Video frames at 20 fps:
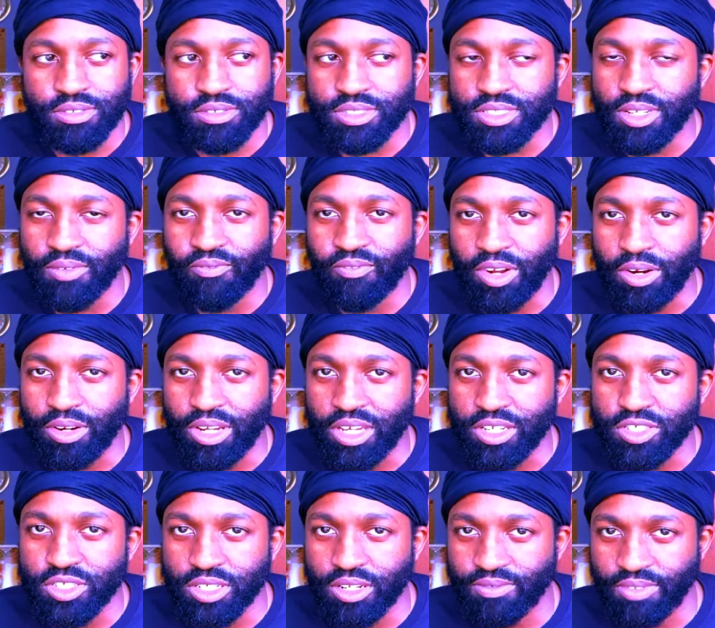or some
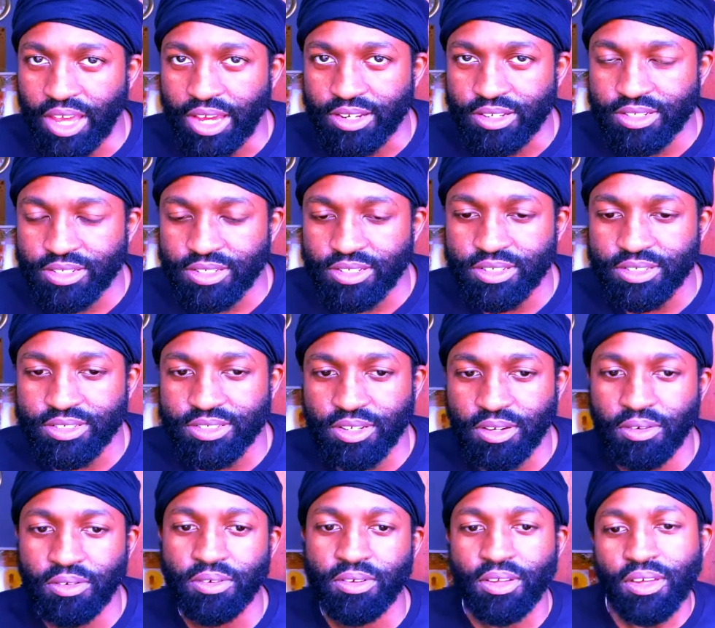variation of that.
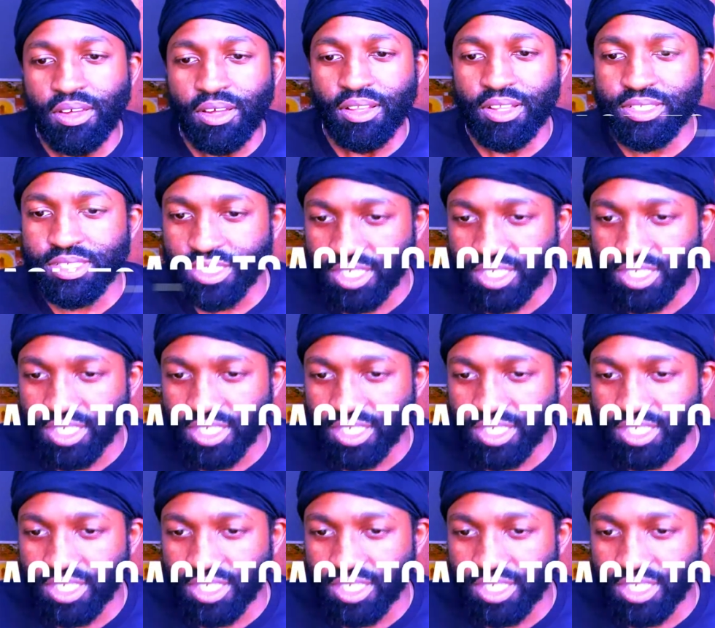So let's